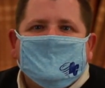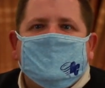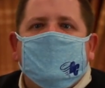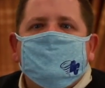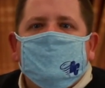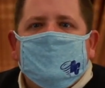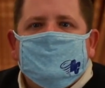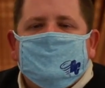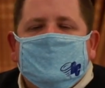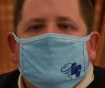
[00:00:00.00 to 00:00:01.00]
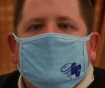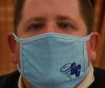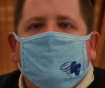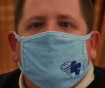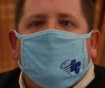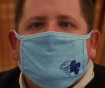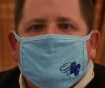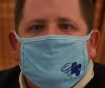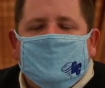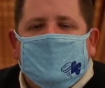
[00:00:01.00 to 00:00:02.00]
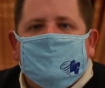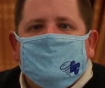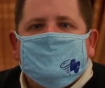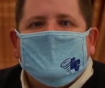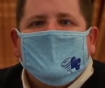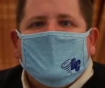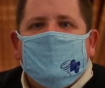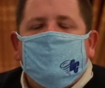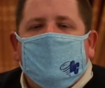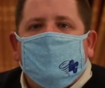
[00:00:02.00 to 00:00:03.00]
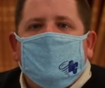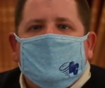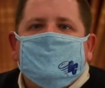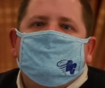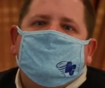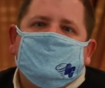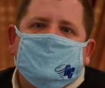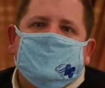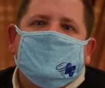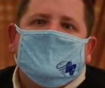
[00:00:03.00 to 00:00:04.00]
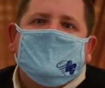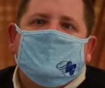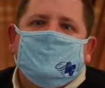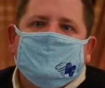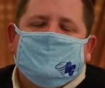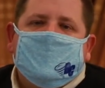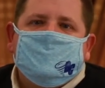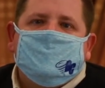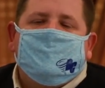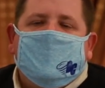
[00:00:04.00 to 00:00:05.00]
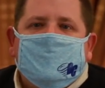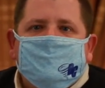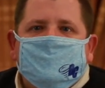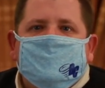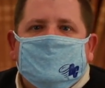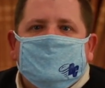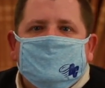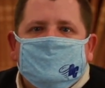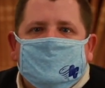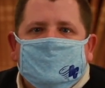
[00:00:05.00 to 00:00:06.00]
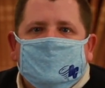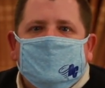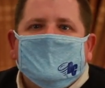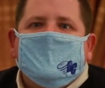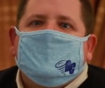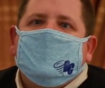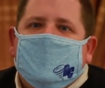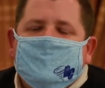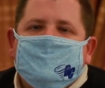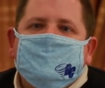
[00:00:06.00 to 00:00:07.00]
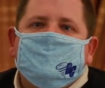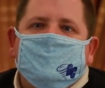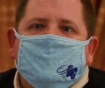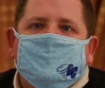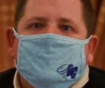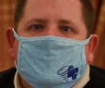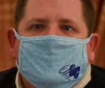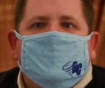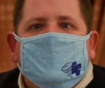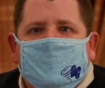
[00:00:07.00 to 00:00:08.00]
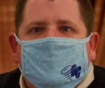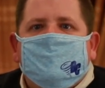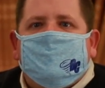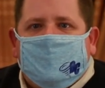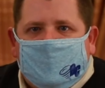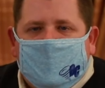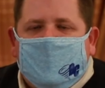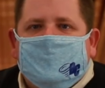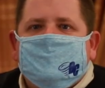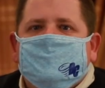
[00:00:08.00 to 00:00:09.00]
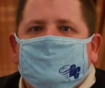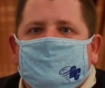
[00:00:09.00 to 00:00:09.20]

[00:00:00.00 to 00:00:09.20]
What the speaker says: to help you understand how it works on campus and where we envision utilization of that particular skill enhancing student learning here at Brevard College.